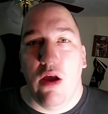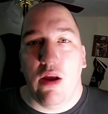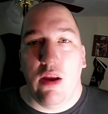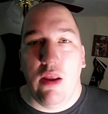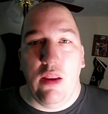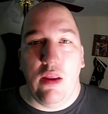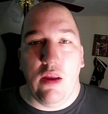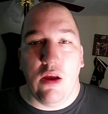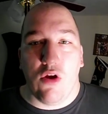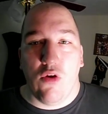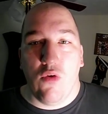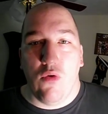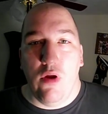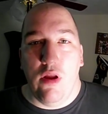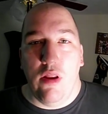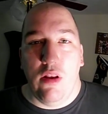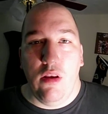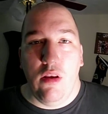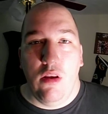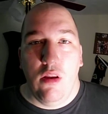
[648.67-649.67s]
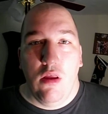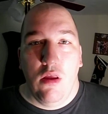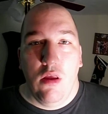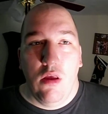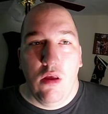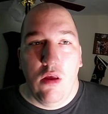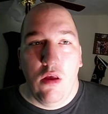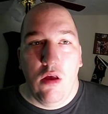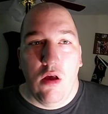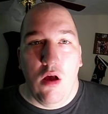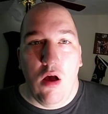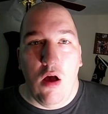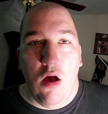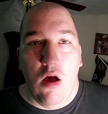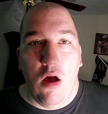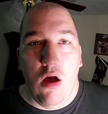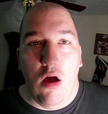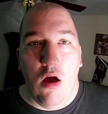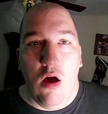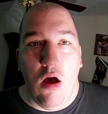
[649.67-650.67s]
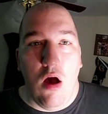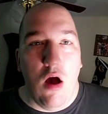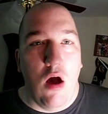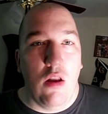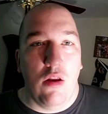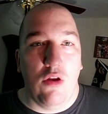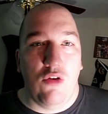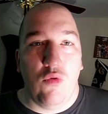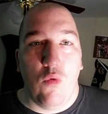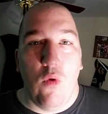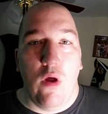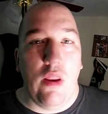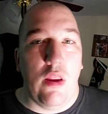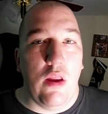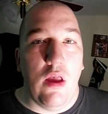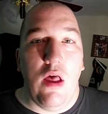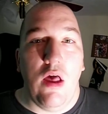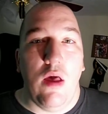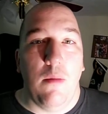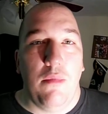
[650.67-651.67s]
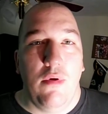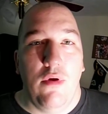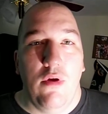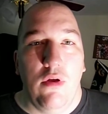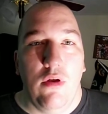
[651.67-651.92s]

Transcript: getting a crit on a 20 up.